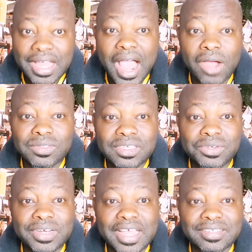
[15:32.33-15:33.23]
I'll see
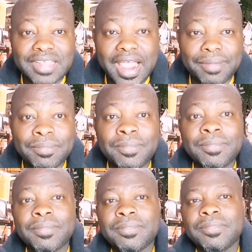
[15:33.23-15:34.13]
you next time.
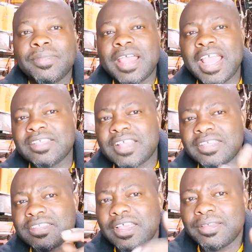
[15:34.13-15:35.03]
As I
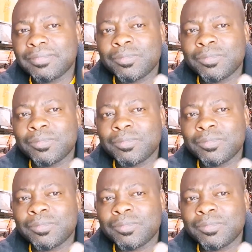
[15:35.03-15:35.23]
say,